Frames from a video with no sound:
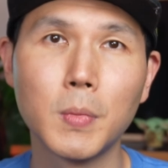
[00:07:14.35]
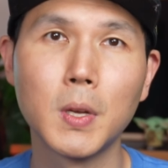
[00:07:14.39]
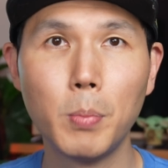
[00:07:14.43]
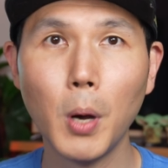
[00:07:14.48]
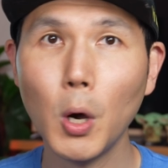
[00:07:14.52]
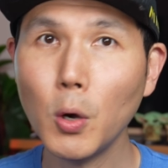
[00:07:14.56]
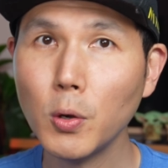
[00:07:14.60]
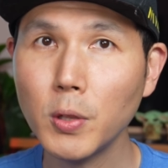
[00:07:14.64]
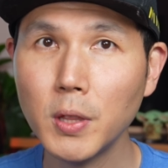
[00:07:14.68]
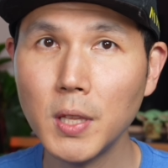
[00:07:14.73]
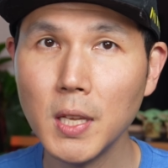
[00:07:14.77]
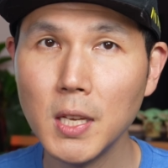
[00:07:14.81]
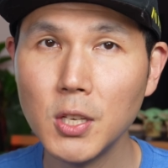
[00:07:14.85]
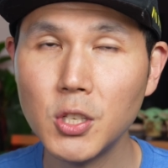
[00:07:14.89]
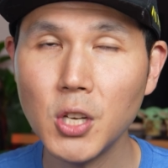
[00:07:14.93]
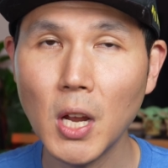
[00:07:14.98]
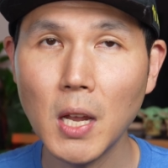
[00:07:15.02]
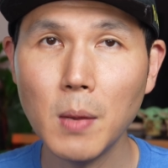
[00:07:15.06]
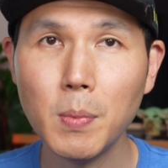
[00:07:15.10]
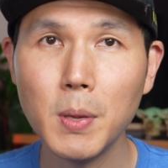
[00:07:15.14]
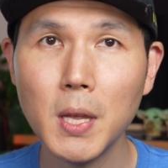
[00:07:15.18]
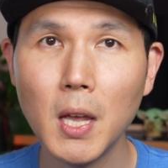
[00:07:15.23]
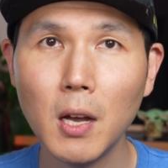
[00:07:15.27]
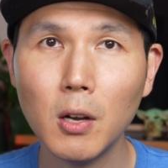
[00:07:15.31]
Both the
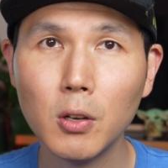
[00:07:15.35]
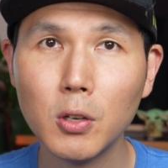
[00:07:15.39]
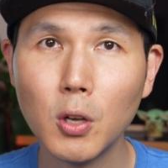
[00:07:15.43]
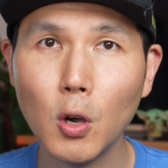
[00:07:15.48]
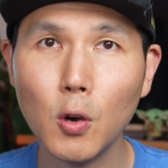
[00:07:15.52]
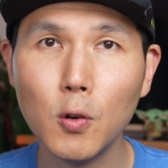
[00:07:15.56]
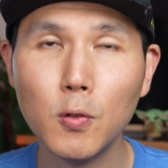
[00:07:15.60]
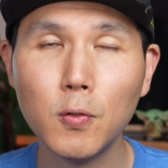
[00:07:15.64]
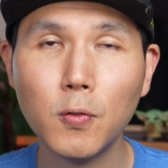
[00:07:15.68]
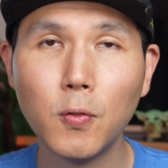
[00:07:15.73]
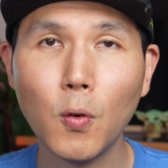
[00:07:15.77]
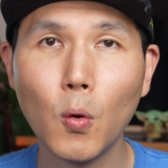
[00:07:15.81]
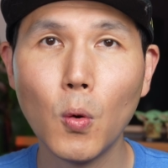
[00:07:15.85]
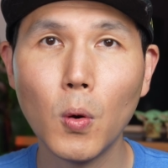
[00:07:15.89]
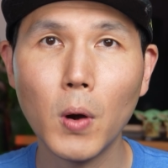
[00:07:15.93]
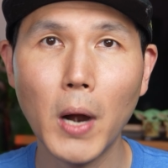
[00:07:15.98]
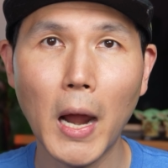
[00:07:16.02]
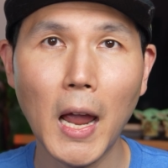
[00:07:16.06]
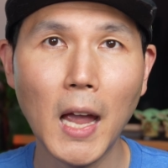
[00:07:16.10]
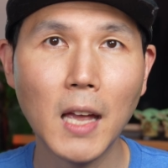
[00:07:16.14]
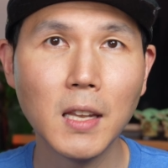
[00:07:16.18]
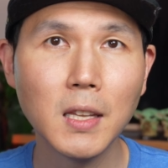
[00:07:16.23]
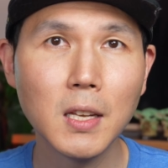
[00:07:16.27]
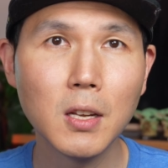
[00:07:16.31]
JBL Go 4
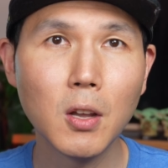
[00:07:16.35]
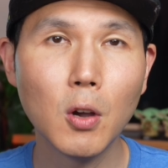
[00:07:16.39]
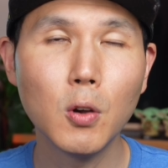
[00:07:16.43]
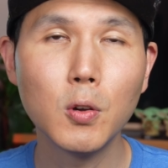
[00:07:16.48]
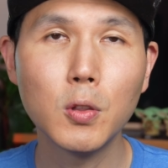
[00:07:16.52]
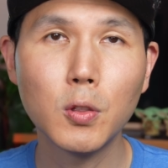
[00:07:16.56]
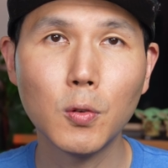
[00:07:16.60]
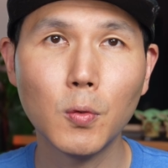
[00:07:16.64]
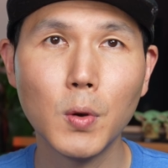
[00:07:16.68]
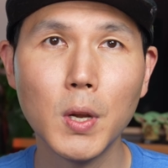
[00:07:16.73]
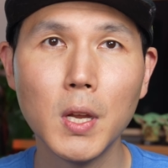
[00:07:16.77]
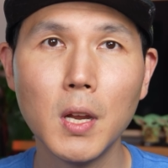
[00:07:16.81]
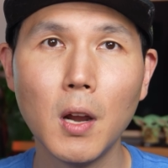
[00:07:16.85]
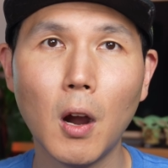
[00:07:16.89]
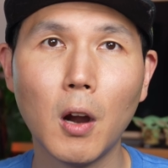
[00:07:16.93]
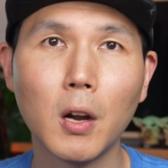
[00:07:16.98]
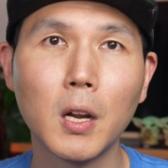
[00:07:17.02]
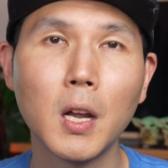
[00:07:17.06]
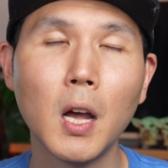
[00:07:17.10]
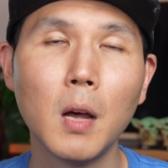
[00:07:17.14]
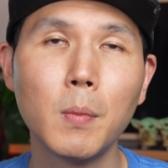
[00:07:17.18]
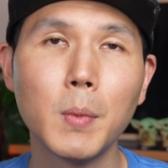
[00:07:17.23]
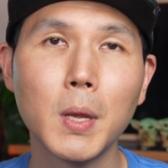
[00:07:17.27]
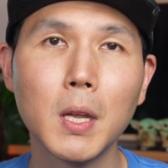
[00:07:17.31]
and the Go 3 are
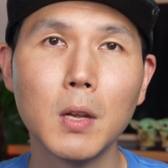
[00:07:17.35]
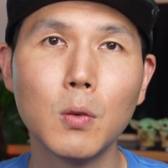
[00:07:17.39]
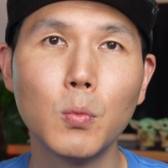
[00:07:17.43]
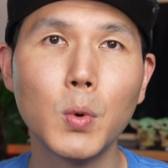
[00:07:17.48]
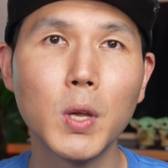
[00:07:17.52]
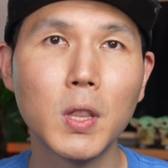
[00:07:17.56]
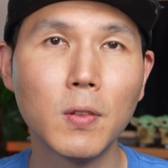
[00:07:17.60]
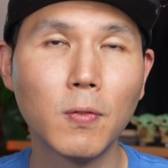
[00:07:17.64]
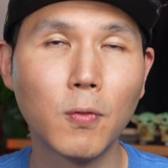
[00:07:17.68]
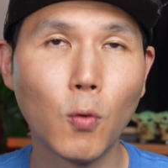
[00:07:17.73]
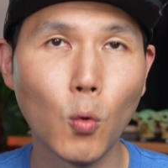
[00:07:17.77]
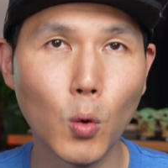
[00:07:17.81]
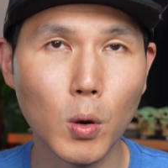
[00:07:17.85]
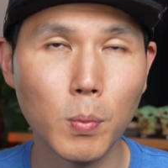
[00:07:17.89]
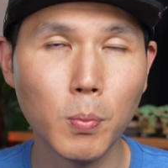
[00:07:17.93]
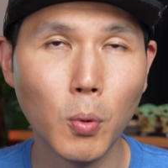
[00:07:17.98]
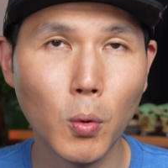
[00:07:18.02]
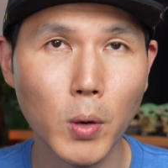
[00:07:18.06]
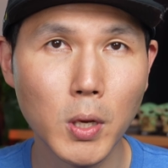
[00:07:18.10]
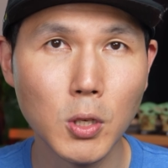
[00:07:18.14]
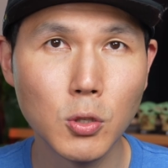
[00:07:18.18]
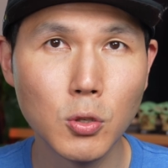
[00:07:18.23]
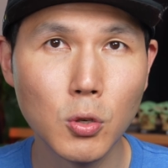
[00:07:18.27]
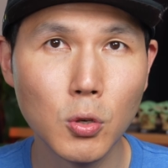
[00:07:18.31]
coming with
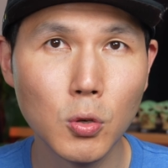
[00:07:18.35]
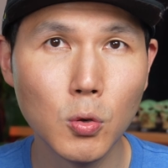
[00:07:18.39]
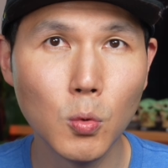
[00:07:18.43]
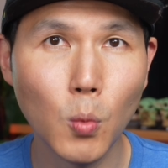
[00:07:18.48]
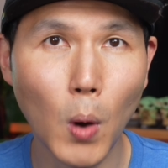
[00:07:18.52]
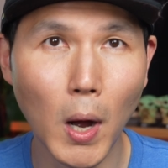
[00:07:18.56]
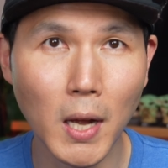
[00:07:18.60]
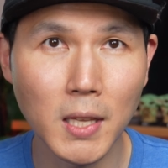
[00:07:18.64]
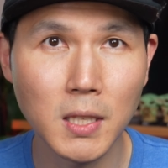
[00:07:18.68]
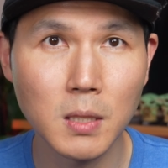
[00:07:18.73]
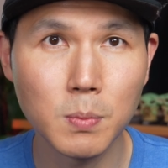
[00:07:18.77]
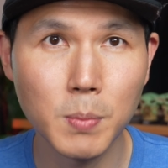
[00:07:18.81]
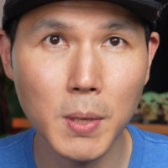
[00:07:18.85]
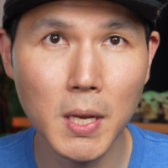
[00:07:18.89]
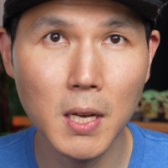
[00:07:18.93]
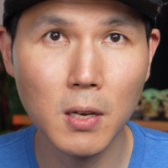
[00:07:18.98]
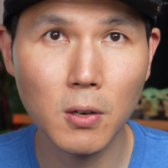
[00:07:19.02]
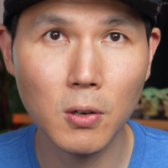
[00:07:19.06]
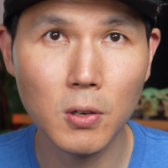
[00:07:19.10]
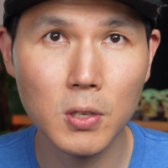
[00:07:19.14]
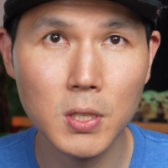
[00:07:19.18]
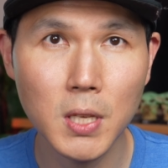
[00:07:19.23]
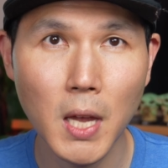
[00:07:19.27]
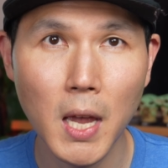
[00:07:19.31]
4.2 watt
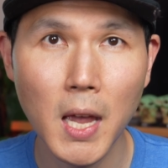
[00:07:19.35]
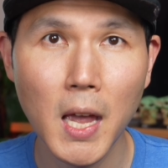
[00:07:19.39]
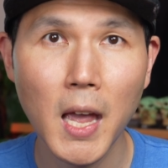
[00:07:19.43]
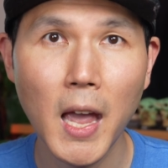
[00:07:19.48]
speakers,